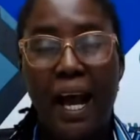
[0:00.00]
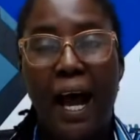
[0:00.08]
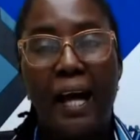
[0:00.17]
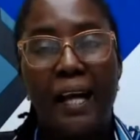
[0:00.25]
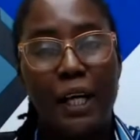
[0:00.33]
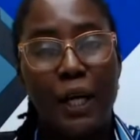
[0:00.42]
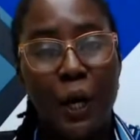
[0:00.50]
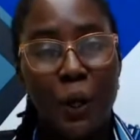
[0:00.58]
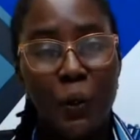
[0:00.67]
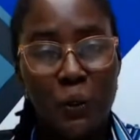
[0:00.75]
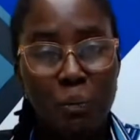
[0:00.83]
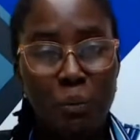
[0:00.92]
and the
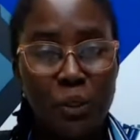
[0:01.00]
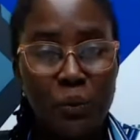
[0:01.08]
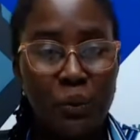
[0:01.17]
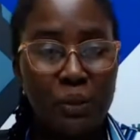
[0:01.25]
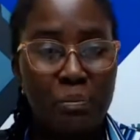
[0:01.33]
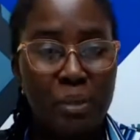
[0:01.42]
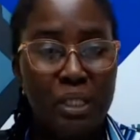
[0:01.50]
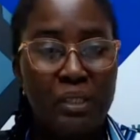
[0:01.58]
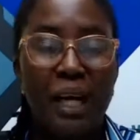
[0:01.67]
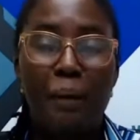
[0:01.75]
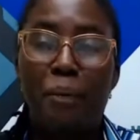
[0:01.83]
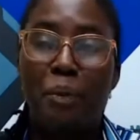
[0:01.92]
output will be
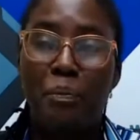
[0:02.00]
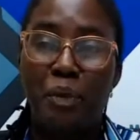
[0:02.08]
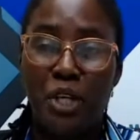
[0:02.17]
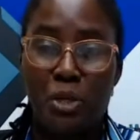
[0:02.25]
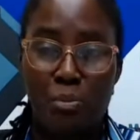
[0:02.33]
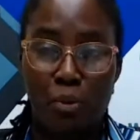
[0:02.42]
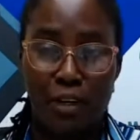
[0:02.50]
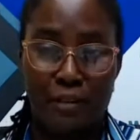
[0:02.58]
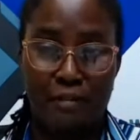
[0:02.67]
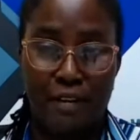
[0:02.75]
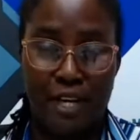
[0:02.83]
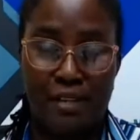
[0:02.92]
that prepared
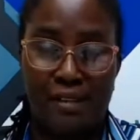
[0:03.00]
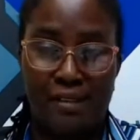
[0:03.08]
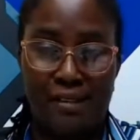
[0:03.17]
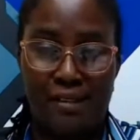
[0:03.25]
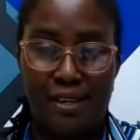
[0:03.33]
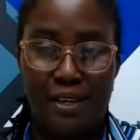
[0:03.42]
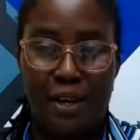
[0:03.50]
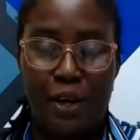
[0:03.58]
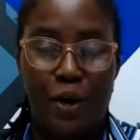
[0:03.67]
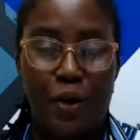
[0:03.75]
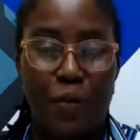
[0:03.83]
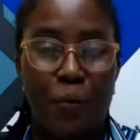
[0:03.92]
breakfast.
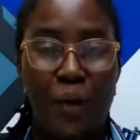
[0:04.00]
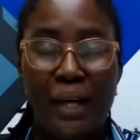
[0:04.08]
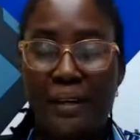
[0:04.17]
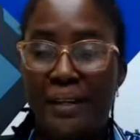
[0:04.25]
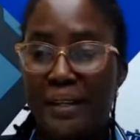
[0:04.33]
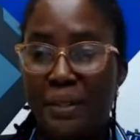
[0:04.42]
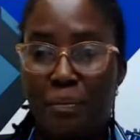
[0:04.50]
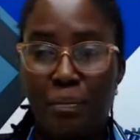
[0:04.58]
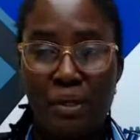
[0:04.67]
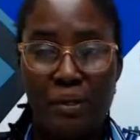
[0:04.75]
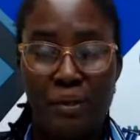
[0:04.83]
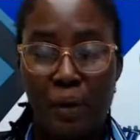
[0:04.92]
Whether it
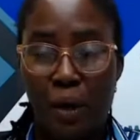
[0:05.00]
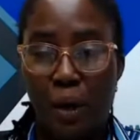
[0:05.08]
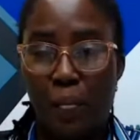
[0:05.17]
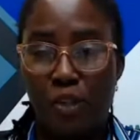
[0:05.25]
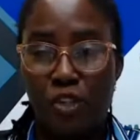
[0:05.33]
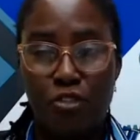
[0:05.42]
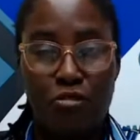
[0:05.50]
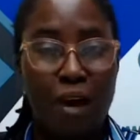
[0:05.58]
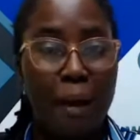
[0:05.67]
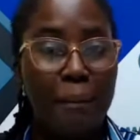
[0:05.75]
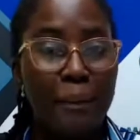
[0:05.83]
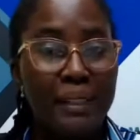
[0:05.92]
be
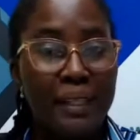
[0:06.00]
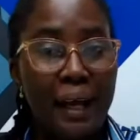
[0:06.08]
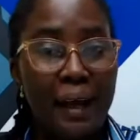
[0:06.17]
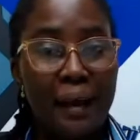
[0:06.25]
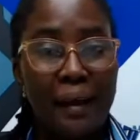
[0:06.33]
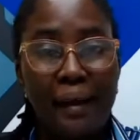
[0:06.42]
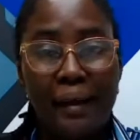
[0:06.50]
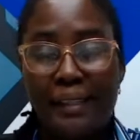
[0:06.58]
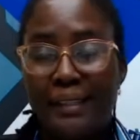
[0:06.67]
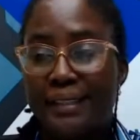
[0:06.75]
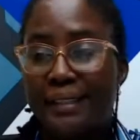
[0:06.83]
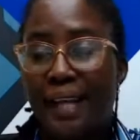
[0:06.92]
scrambled
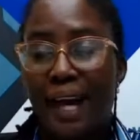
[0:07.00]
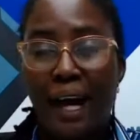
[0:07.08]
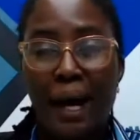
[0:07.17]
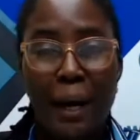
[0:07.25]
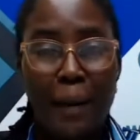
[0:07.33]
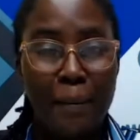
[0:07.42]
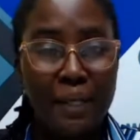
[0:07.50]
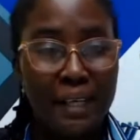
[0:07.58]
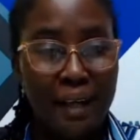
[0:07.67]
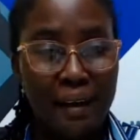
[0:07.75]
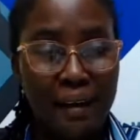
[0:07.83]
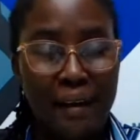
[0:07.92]
eggs, ham and
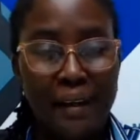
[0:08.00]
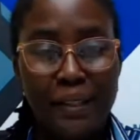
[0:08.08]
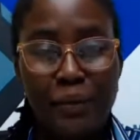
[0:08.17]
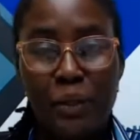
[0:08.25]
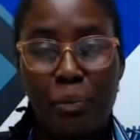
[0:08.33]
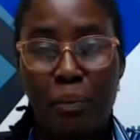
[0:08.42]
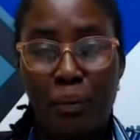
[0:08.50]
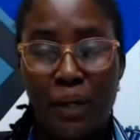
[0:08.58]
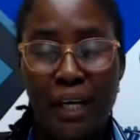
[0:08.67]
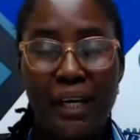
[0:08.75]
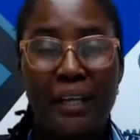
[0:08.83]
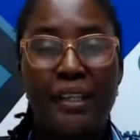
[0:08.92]
eggs with
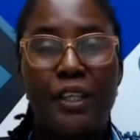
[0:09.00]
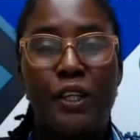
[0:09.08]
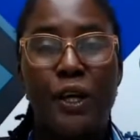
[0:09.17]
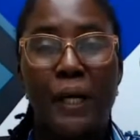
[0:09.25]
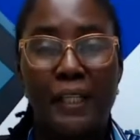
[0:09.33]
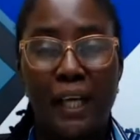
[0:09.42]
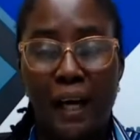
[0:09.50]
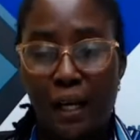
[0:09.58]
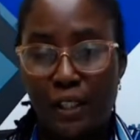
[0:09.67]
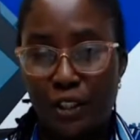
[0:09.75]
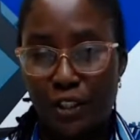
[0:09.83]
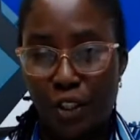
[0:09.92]
bread,
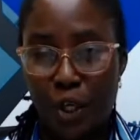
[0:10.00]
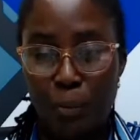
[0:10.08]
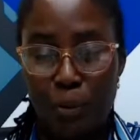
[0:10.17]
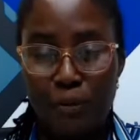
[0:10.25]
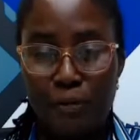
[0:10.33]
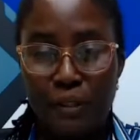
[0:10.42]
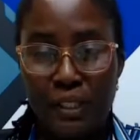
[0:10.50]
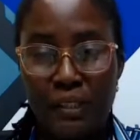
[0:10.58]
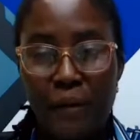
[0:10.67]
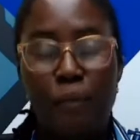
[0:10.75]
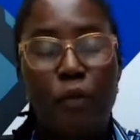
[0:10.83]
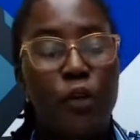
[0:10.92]
and your cup of
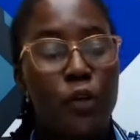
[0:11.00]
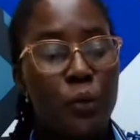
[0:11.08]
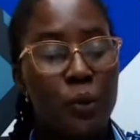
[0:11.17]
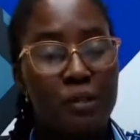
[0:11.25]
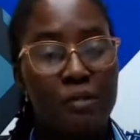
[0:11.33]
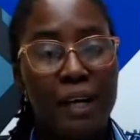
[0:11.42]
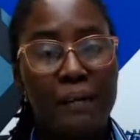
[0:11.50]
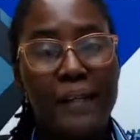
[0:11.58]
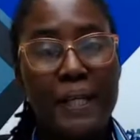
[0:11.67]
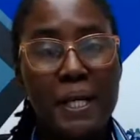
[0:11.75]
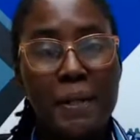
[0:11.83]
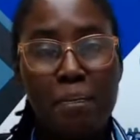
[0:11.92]
tea, you would have had
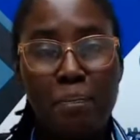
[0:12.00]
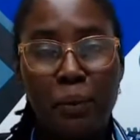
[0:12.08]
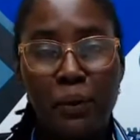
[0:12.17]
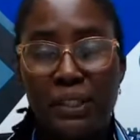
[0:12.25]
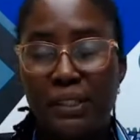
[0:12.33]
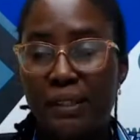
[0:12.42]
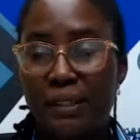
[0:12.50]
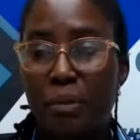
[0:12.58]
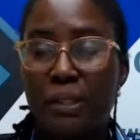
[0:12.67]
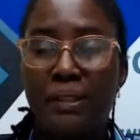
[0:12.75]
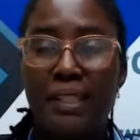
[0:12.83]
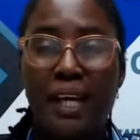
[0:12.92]
inputs to
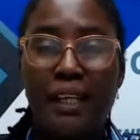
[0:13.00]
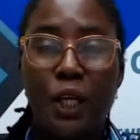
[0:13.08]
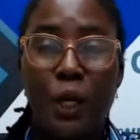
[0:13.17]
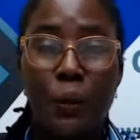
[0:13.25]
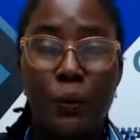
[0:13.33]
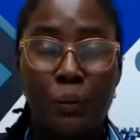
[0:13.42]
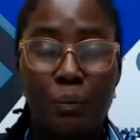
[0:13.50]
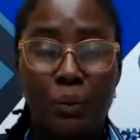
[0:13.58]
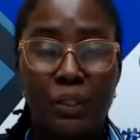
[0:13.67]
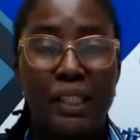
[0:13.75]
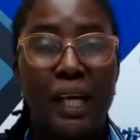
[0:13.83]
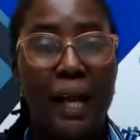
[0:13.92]
meet that
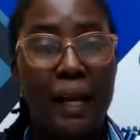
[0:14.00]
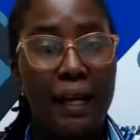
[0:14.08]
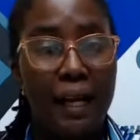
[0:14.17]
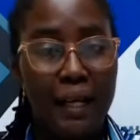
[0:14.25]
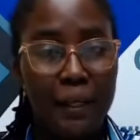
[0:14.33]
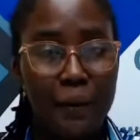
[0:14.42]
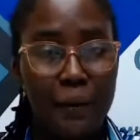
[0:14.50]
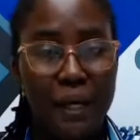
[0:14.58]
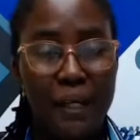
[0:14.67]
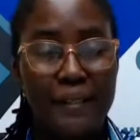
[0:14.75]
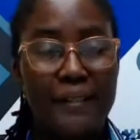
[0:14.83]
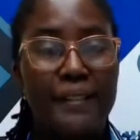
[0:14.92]
output.
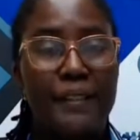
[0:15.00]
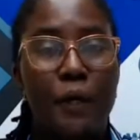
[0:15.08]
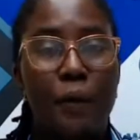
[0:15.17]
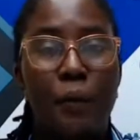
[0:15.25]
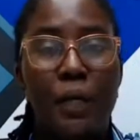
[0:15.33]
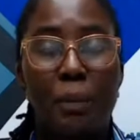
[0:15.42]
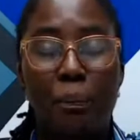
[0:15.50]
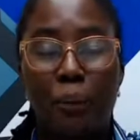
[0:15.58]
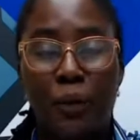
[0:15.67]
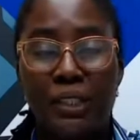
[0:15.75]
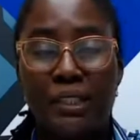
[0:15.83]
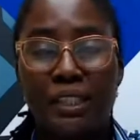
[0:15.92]
Likewise, with the
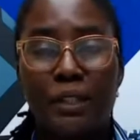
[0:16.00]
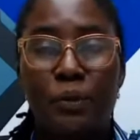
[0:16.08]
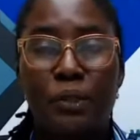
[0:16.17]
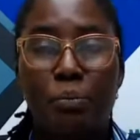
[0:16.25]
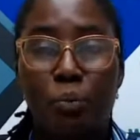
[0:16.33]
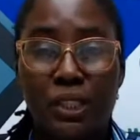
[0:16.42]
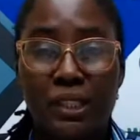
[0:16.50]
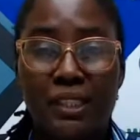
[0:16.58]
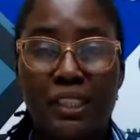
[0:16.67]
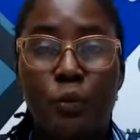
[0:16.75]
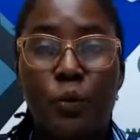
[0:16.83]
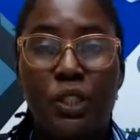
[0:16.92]

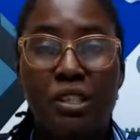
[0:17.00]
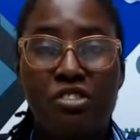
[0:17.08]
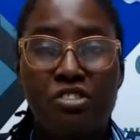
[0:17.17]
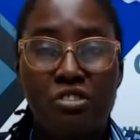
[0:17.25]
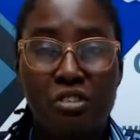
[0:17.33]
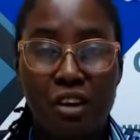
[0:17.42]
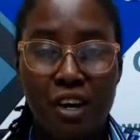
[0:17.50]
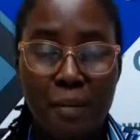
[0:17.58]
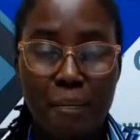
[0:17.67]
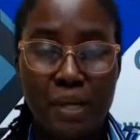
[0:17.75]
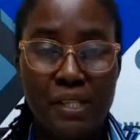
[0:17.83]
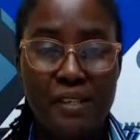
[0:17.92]
processes within
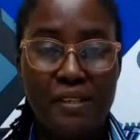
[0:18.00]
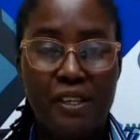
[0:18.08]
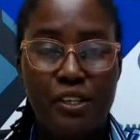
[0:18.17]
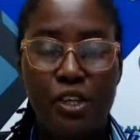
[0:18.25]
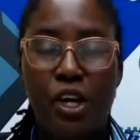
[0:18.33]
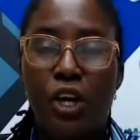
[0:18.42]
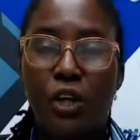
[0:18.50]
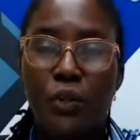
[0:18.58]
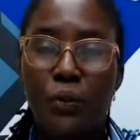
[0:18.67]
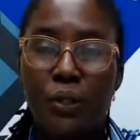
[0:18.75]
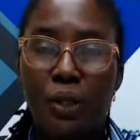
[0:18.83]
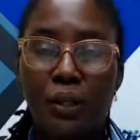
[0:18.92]
your business,
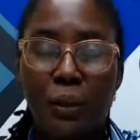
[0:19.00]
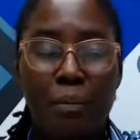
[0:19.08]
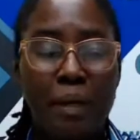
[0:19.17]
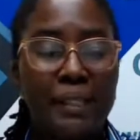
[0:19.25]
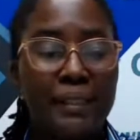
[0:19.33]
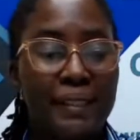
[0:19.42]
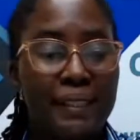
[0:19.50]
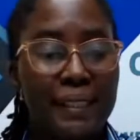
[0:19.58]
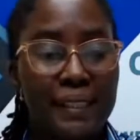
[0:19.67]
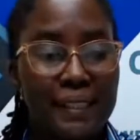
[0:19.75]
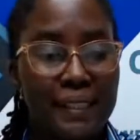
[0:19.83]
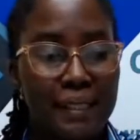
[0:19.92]
you document it
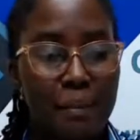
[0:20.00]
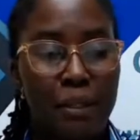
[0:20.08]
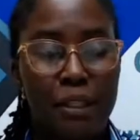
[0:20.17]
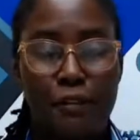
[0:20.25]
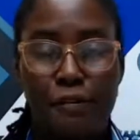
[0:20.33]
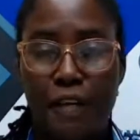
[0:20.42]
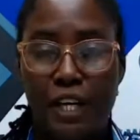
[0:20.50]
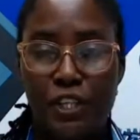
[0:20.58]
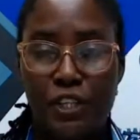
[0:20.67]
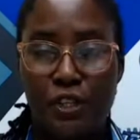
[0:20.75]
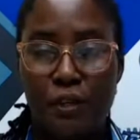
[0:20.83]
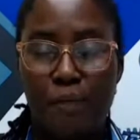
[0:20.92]
in a similar
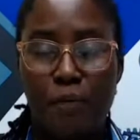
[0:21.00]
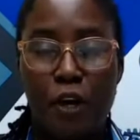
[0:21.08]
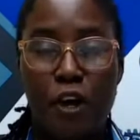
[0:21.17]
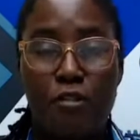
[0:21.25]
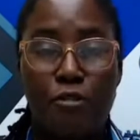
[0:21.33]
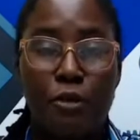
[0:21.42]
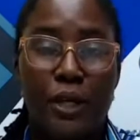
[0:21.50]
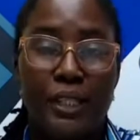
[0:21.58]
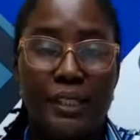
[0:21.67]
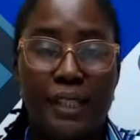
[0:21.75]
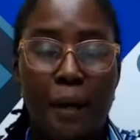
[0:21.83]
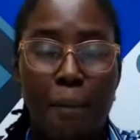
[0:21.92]
fashion. For
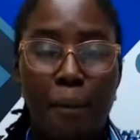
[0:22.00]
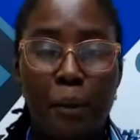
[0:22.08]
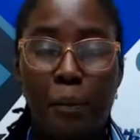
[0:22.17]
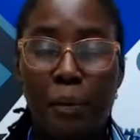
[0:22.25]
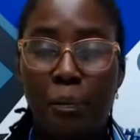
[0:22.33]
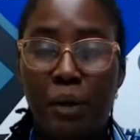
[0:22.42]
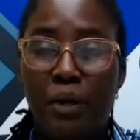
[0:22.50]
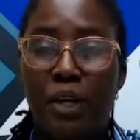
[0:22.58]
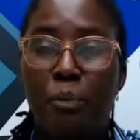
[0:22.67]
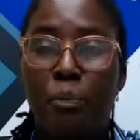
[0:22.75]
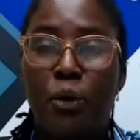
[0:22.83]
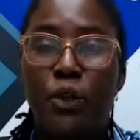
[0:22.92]
example, preparing
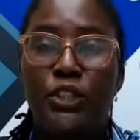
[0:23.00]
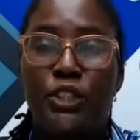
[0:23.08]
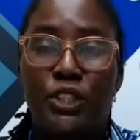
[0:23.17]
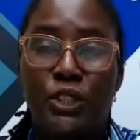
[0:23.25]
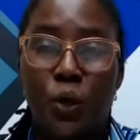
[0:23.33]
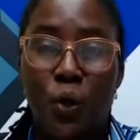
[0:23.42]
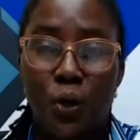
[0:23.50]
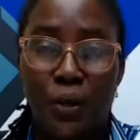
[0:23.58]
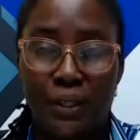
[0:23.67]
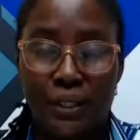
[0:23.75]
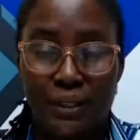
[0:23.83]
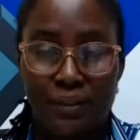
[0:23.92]
a purchase
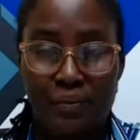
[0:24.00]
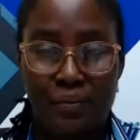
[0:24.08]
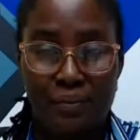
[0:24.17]
order.